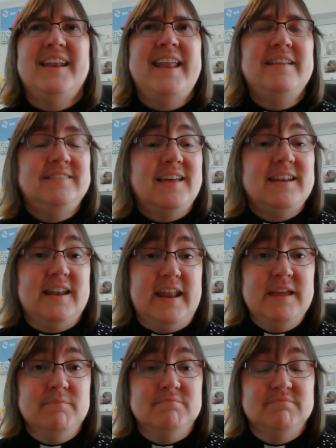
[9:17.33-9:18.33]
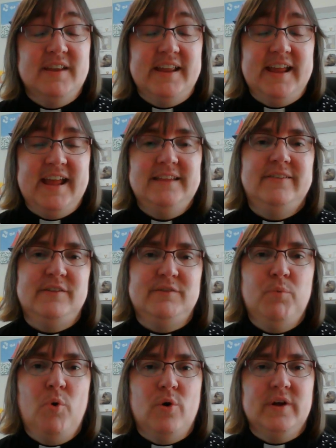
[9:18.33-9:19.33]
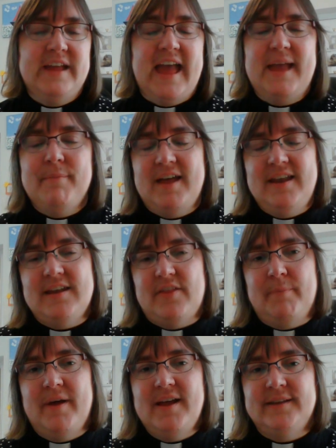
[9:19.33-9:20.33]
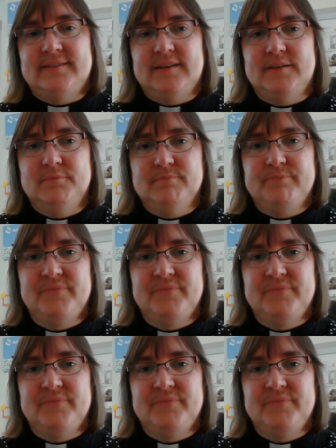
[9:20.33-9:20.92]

Now, suddenly, into this walk came another person.